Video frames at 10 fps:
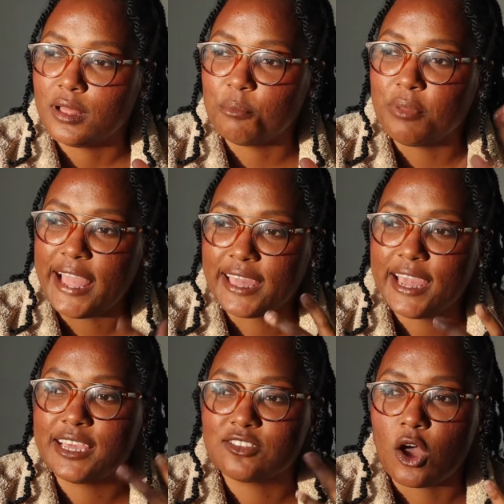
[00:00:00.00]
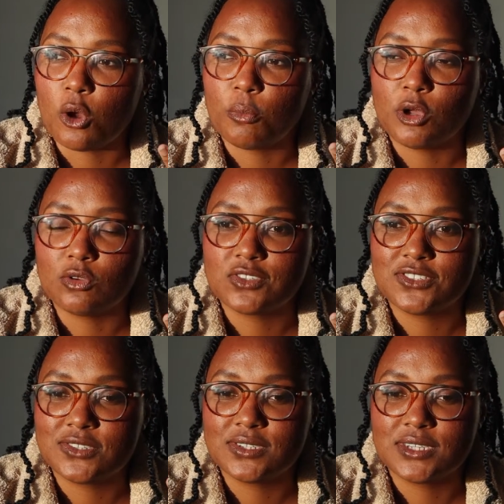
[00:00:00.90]
Black Cake is
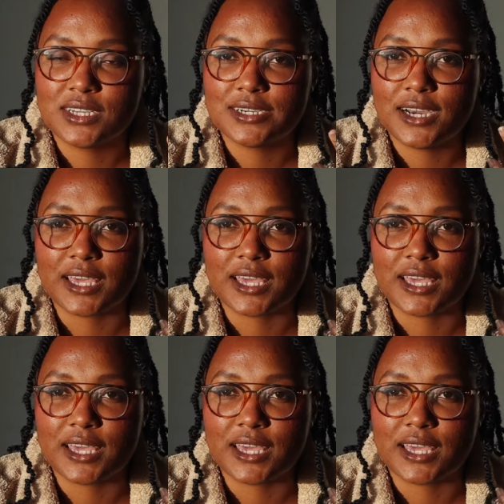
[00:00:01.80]
almost a